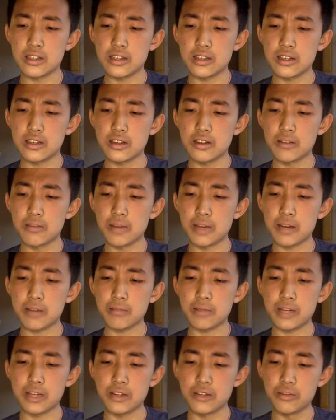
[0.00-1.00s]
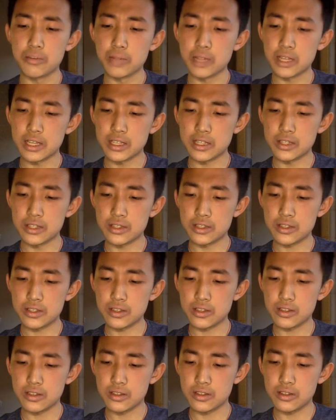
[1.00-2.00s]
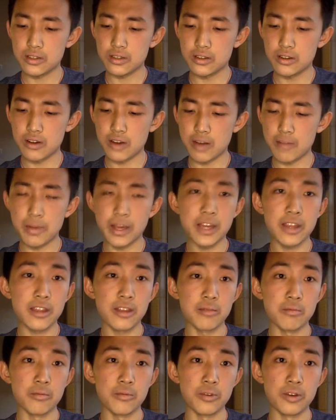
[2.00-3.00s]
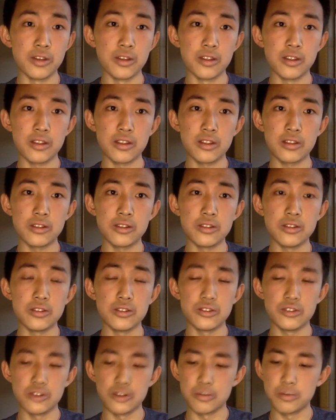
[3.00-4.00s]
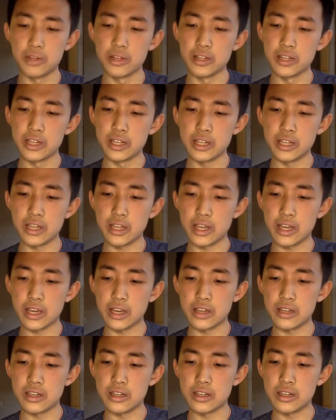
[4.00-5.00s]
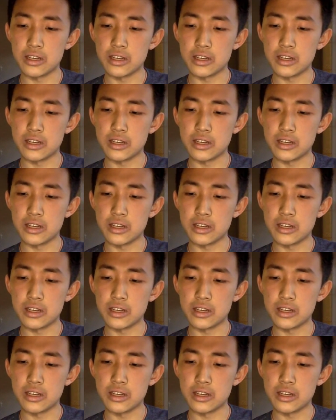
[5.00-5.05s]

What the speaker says: you know, my new planes. You know, I make them with durability and